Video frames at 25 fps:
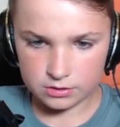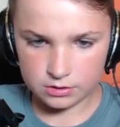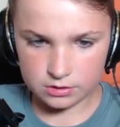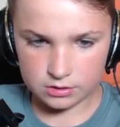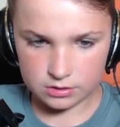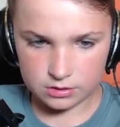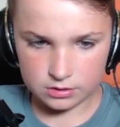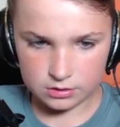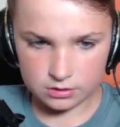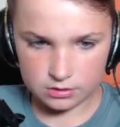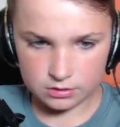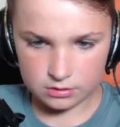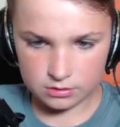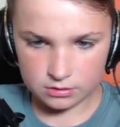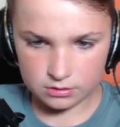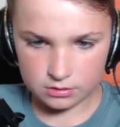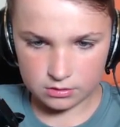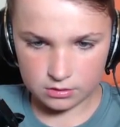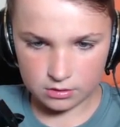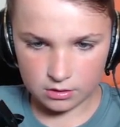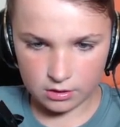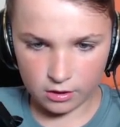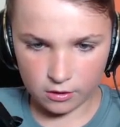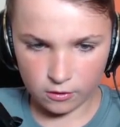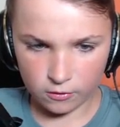Ooh.
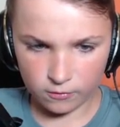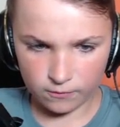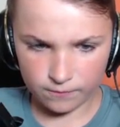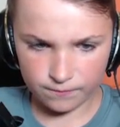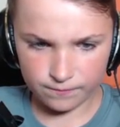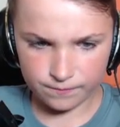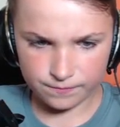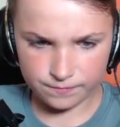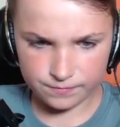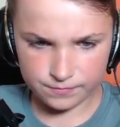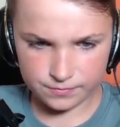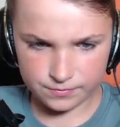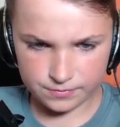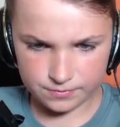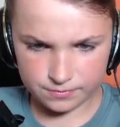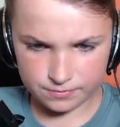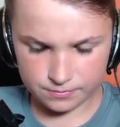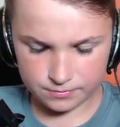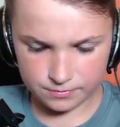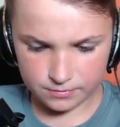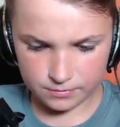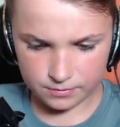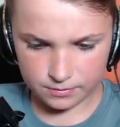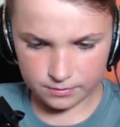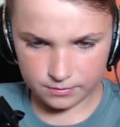Oh.
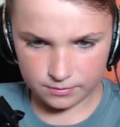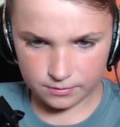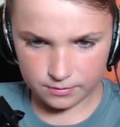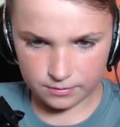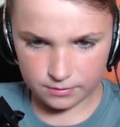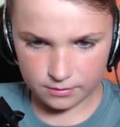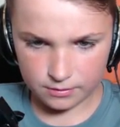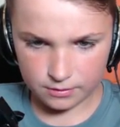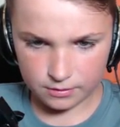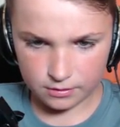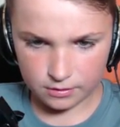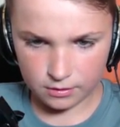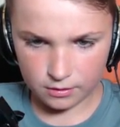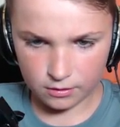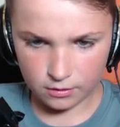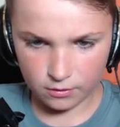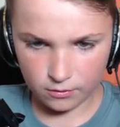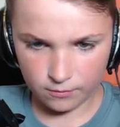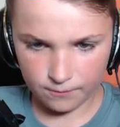Oh.